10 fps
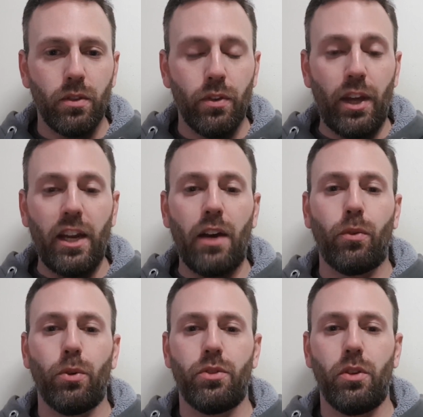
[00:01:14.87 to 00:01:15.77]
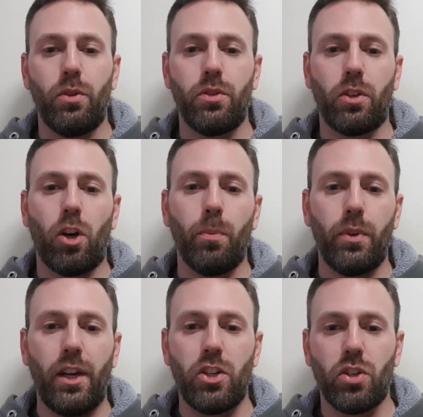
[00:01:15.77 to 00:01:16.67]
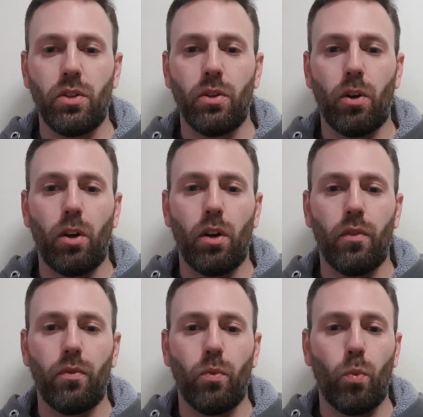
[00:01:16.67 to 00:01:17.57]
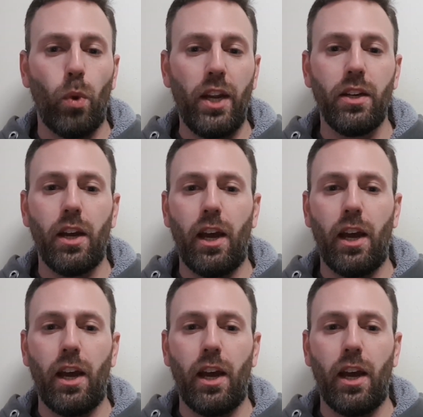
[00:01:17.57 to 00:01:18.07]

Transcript: They have also used a combination of wet